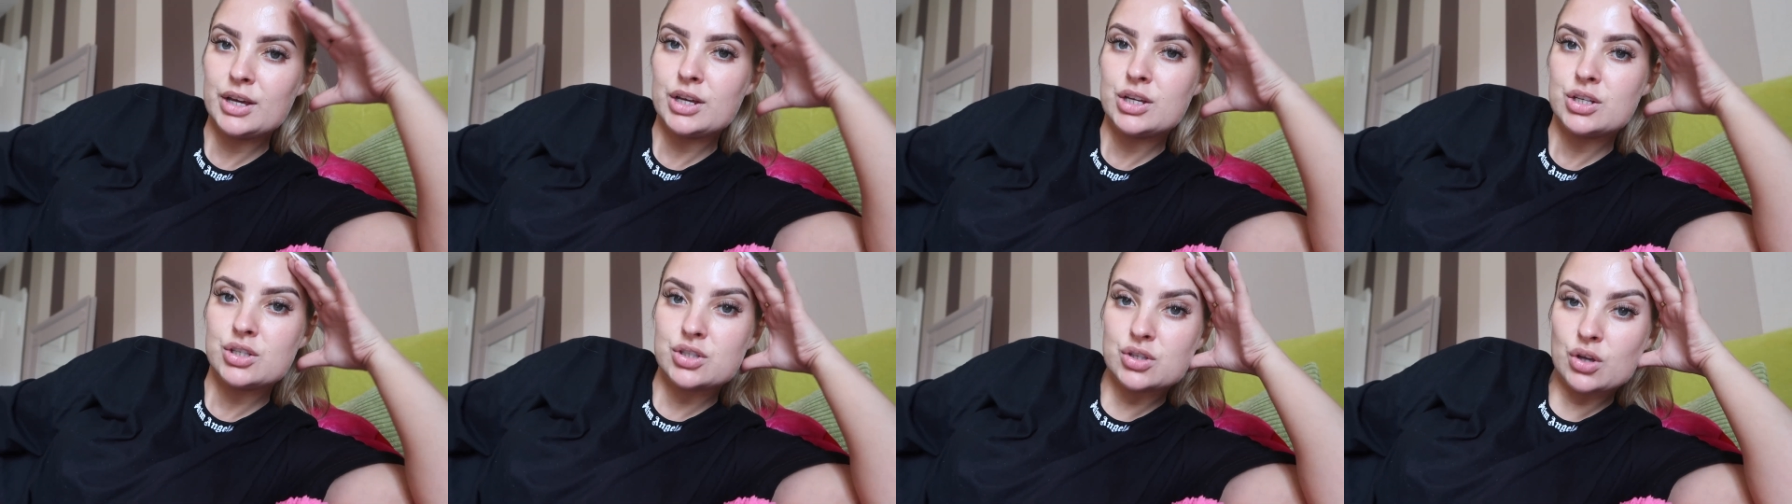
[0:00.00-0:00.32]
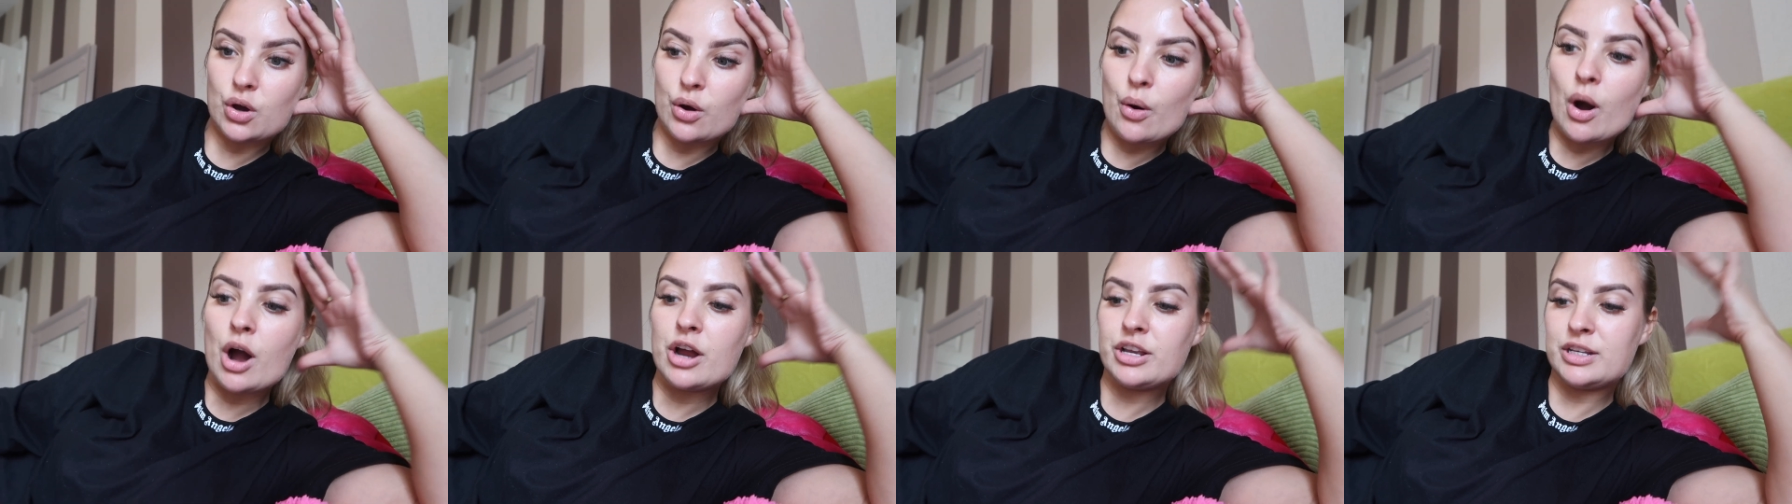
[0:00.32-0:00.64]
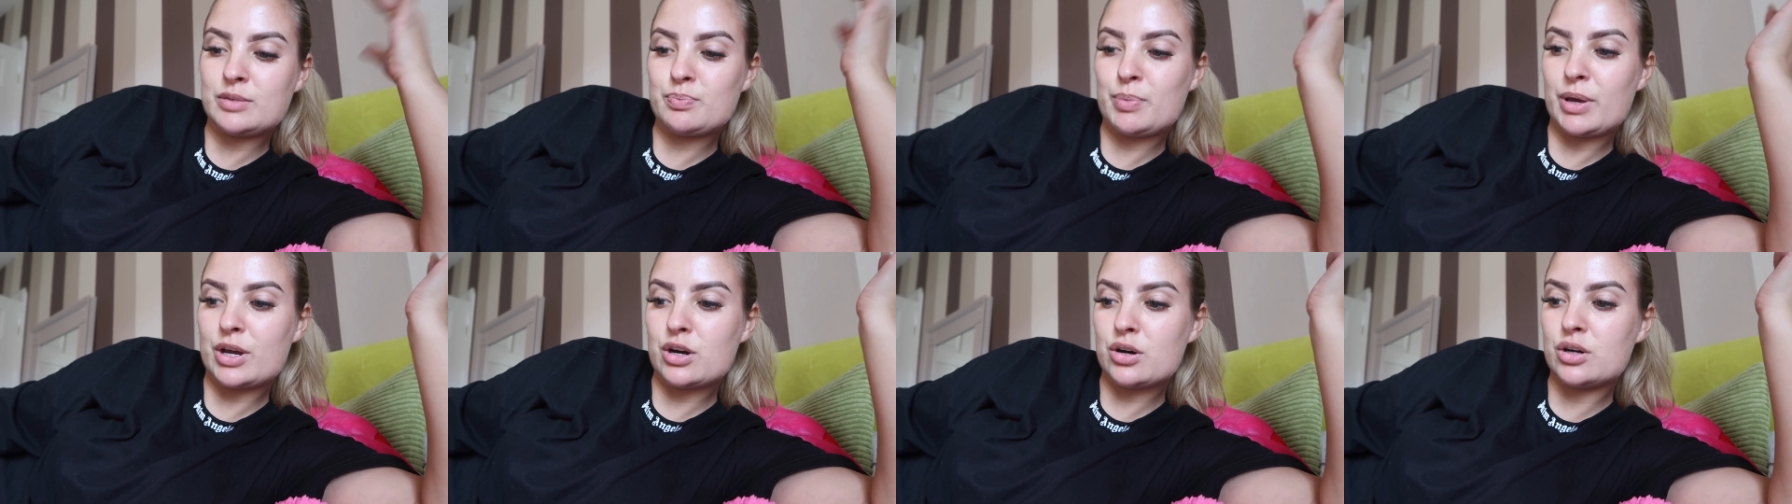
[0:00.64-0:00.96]
So it's
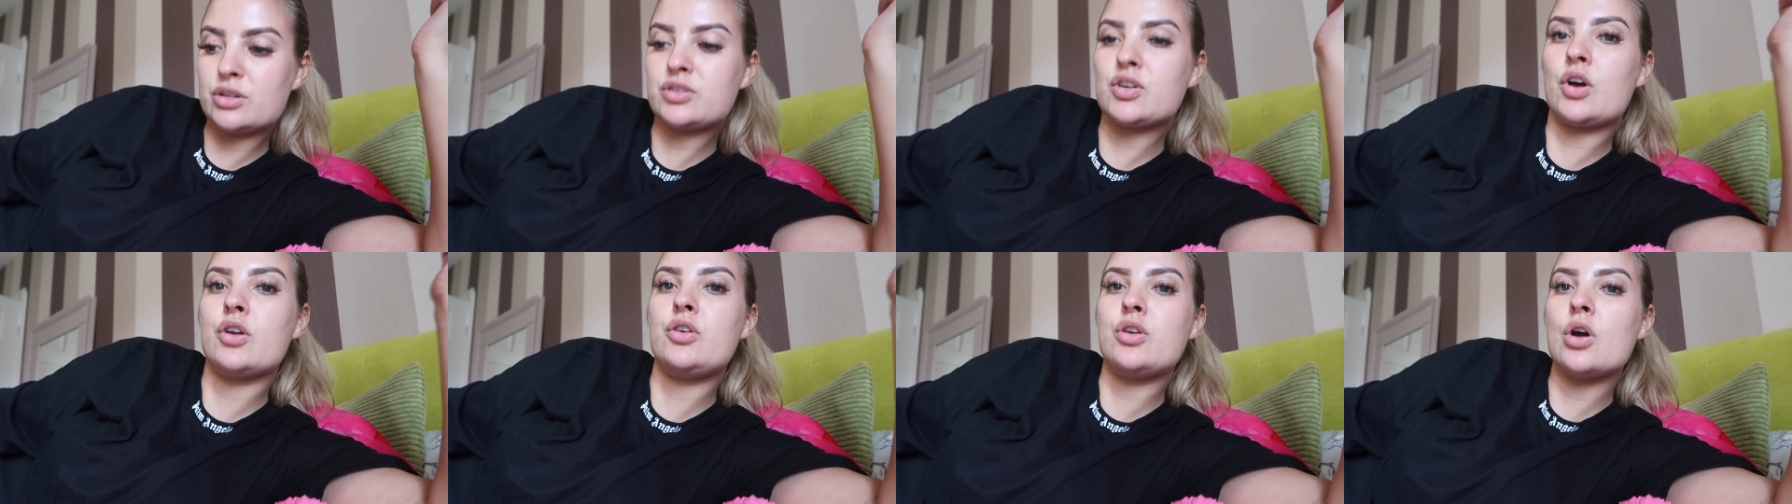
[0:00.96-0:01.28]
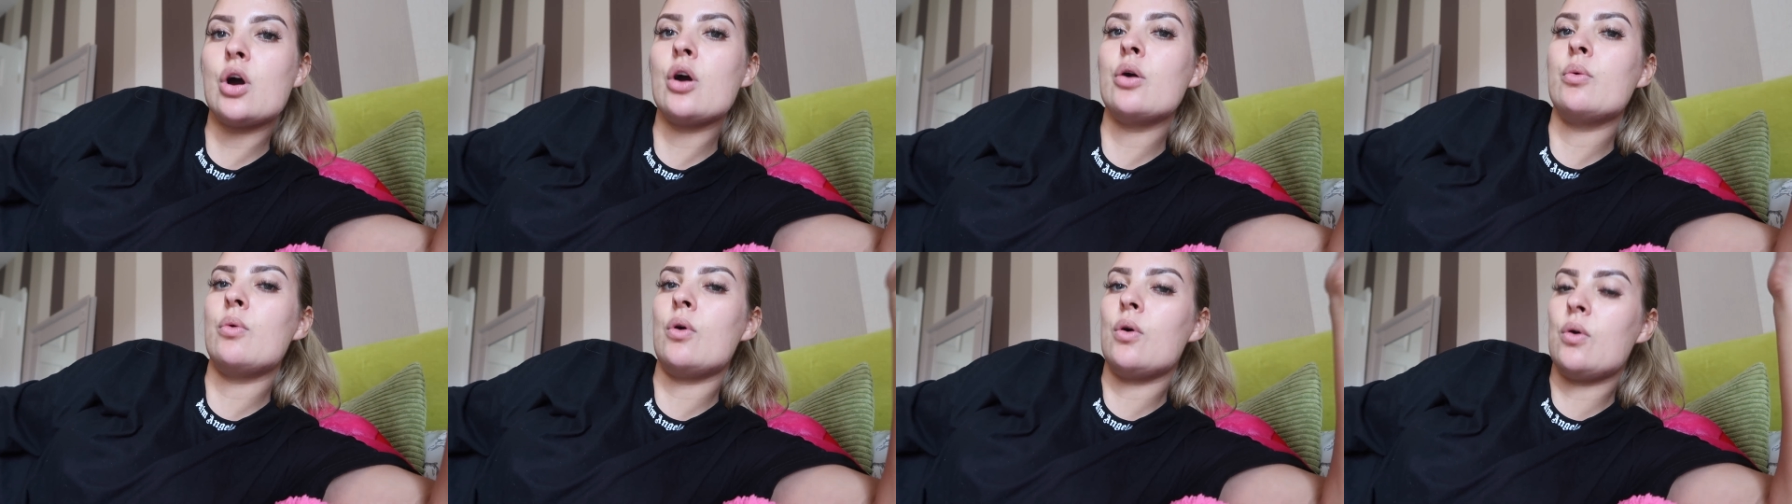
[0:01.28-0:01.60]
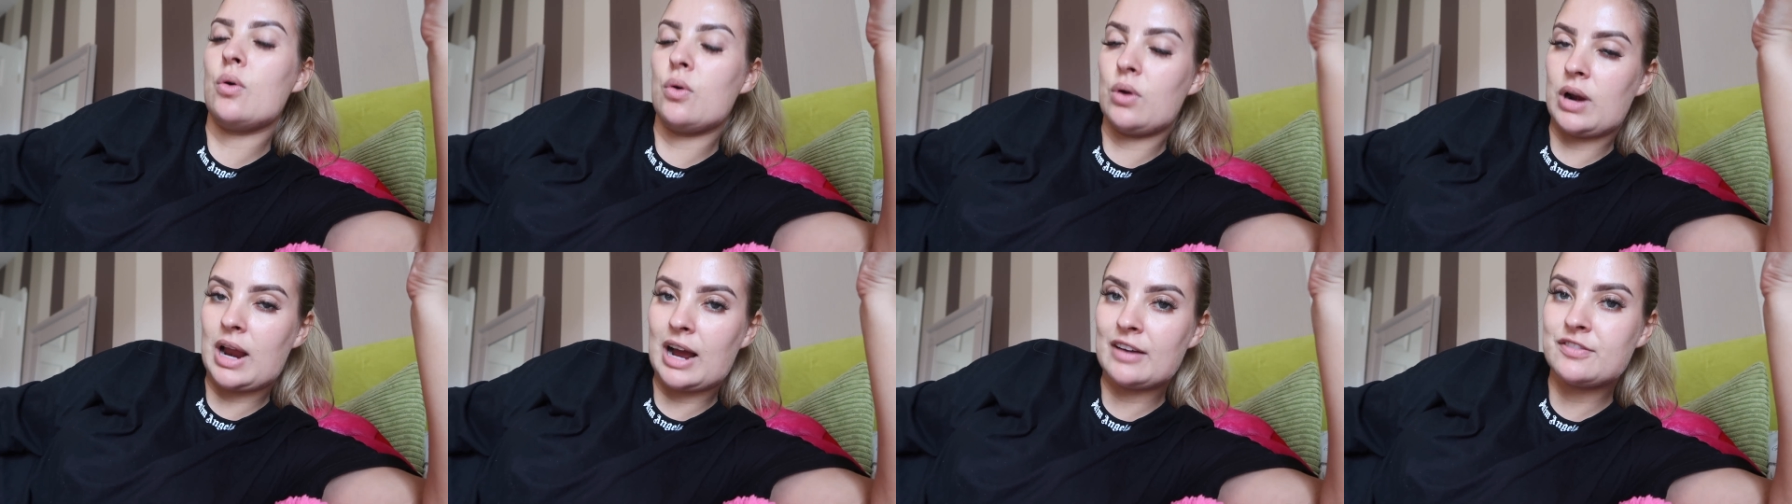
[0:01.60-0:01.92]
because I know
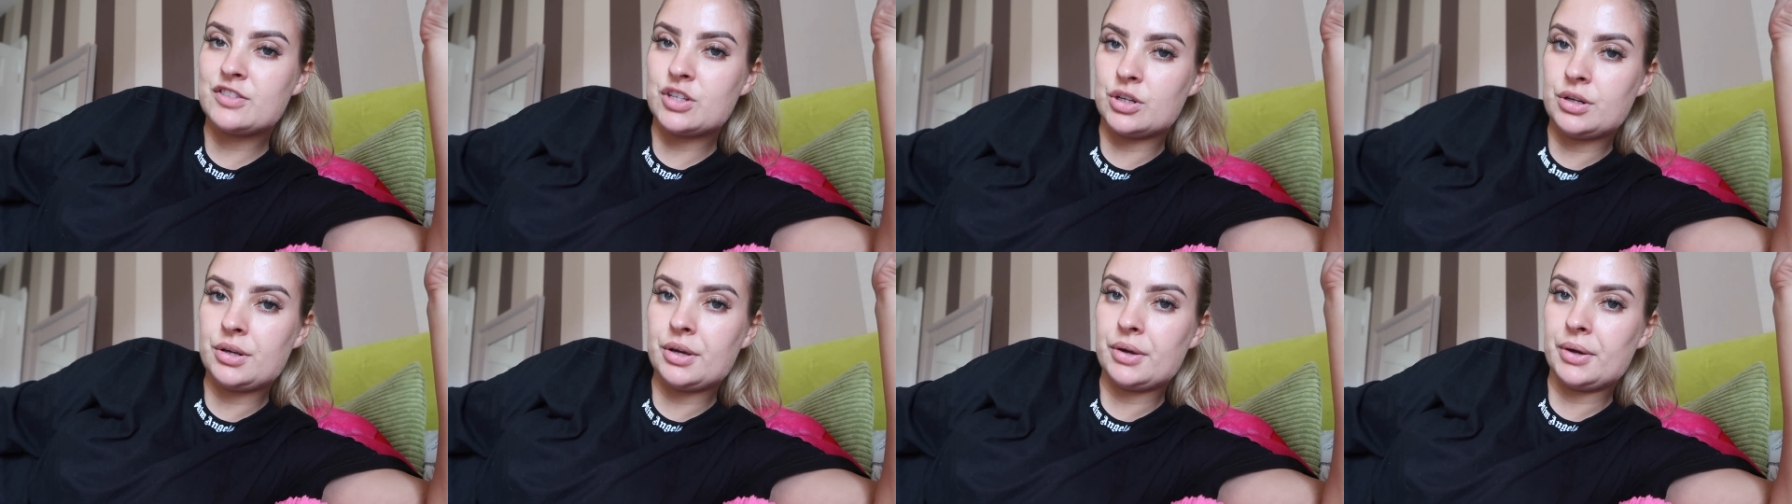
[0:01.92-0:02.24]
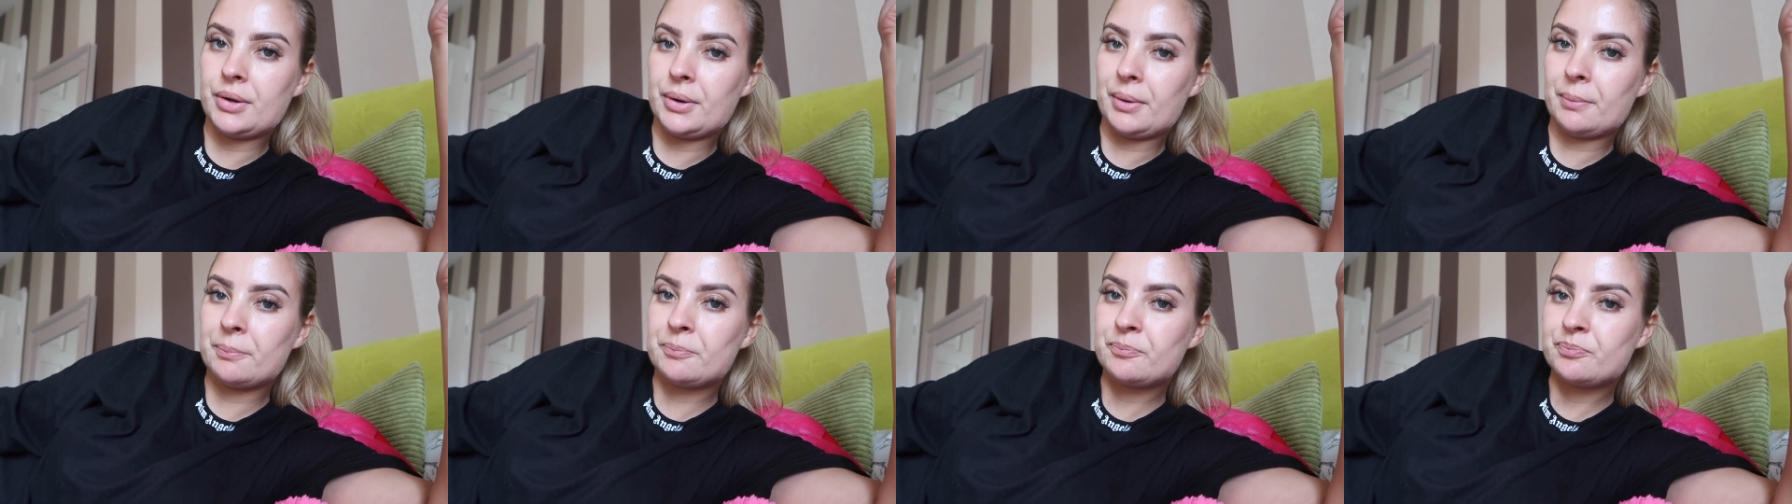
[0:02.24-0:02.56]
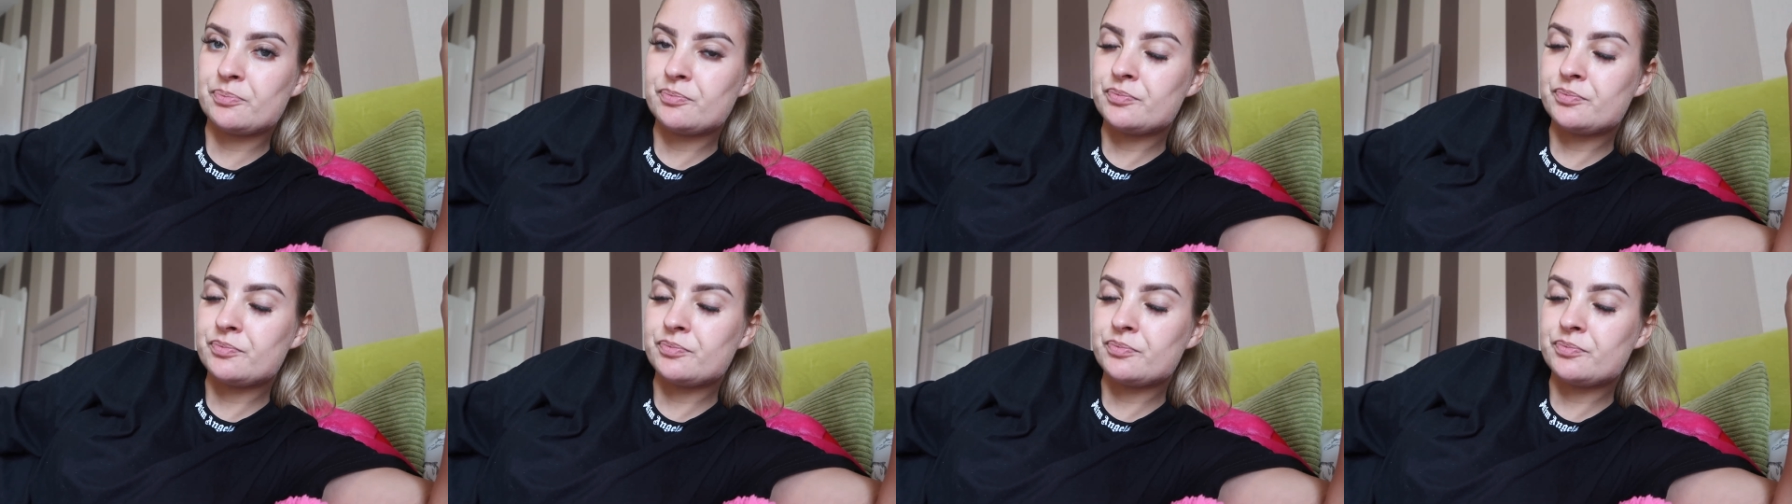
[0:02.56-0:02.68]
all afternoon